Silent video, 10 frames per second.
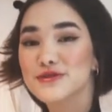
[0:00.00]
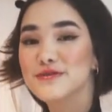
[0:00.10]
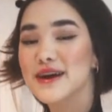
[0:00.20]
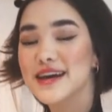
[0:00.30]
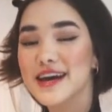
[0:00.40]
with
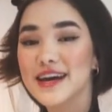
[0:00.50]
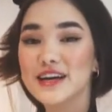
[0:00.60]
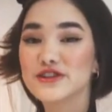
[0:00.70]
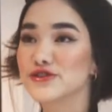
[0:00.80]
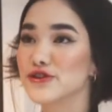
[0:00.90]
my
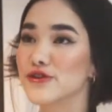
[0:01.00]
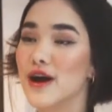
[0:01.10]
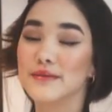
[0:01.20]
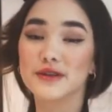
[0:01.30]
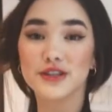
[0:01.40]
hair, so
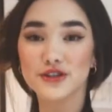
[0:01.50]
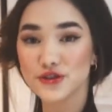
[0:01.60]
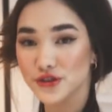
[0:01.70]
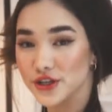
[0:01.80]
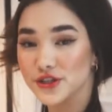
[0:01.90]
I'm going
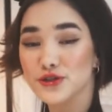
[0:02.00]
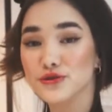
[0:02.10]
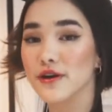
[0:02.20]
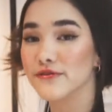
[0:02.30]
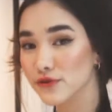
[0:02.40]
to just do
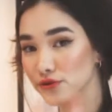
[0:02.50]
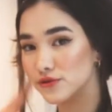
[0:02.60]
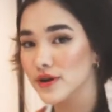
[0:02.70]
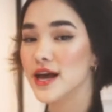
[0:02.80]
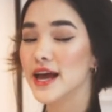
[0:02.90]
a
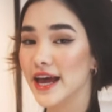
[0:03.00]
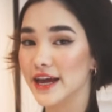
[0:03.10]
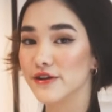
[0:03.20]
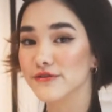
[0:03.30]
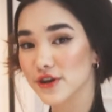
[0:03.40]
full
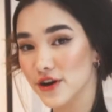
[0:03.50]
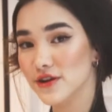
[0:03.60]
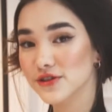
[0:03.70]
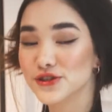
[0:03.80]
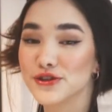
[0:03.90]
head of
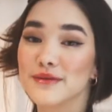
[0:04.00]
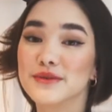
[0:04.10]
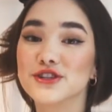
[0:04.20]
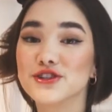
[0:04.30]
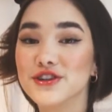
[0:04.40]
curls. So I'm
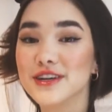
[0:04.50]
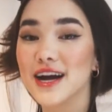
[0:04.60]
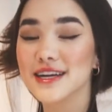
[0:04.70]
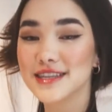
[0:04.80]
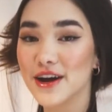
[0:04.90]
going to show you
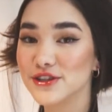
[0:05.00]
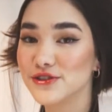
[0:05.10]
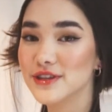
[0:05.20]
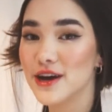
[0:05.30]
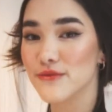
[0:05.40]
guys how I
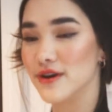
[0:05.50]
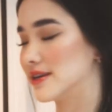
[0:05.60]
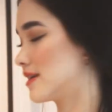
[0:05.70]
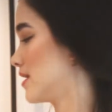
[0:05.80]
do that one.